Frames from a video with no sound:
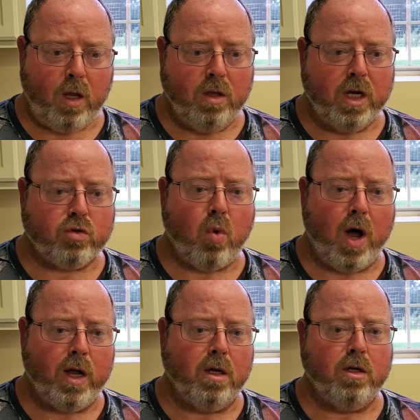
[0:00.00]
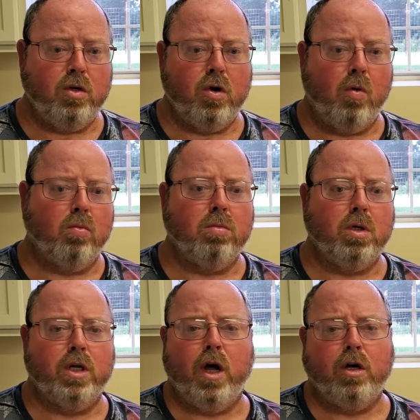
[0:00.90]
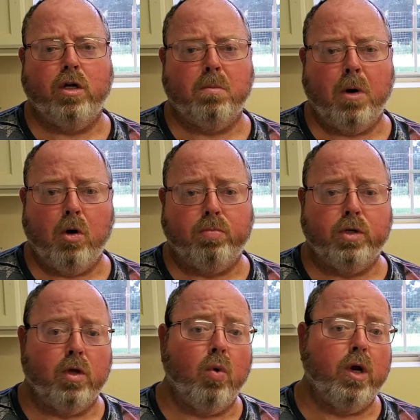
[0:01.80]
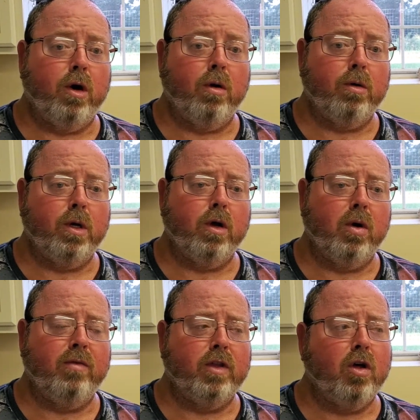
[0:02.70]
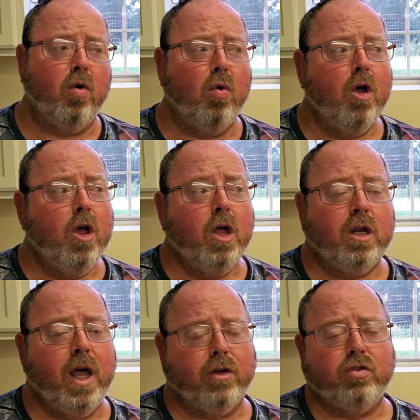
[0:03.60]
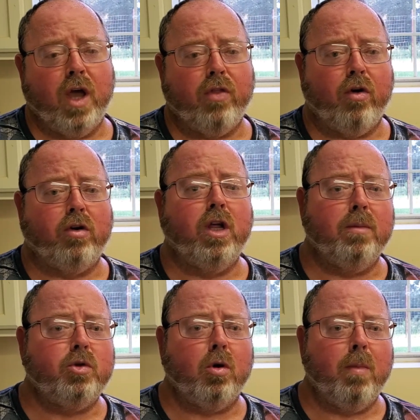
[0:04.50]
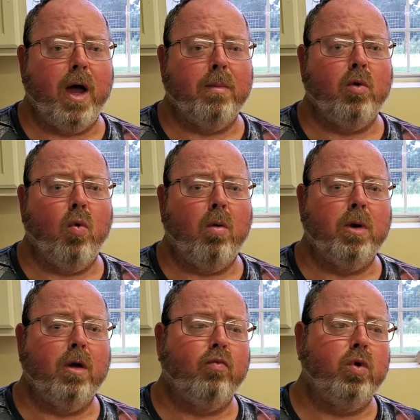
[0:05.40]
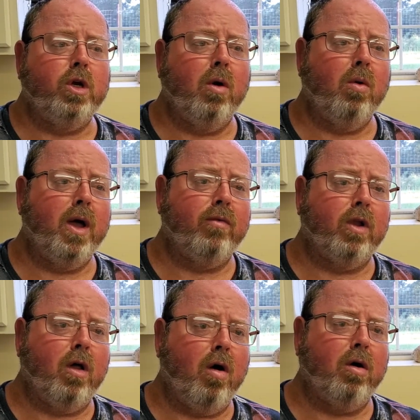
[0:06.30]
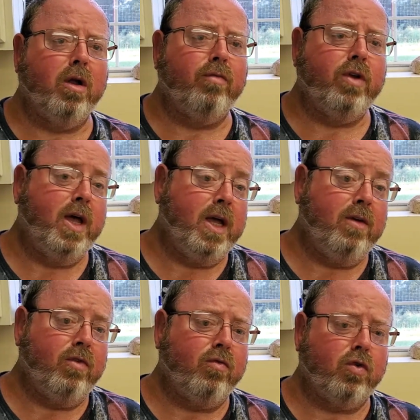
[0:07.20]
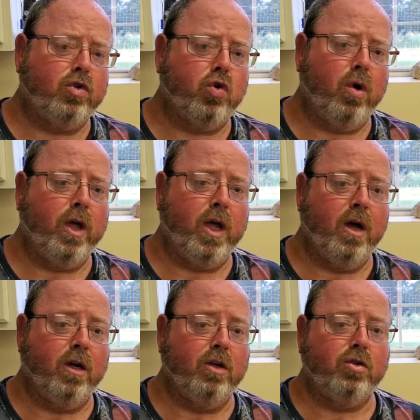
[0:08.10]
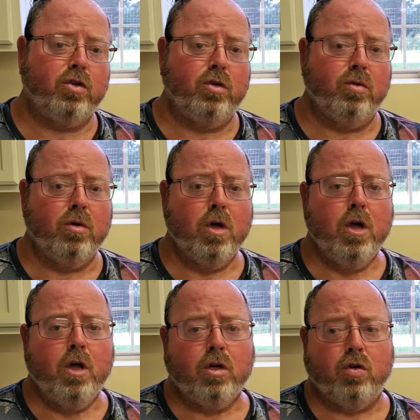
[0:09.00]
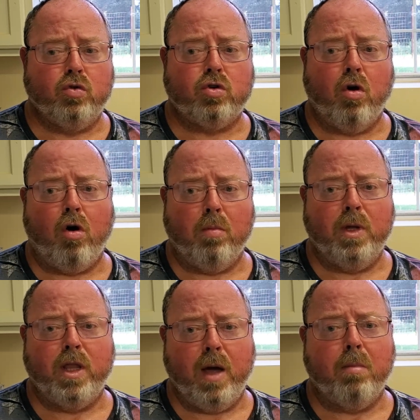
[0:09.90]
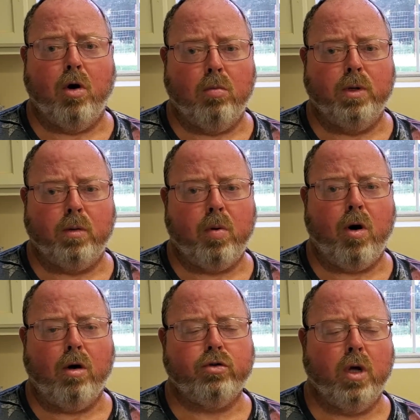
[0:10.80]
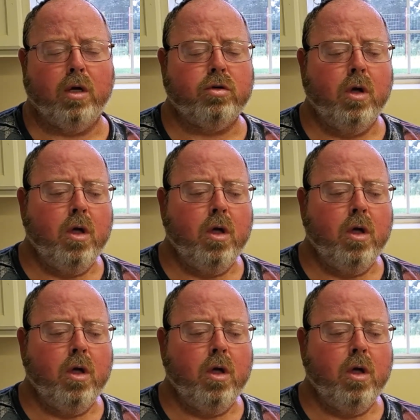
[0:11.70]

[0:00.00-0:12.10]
That's why you don't get onion bulbs in the winter. Even though down south our temperature might be warm enough, we don't have a long enough day even for short day onions to start them in that bulbing process.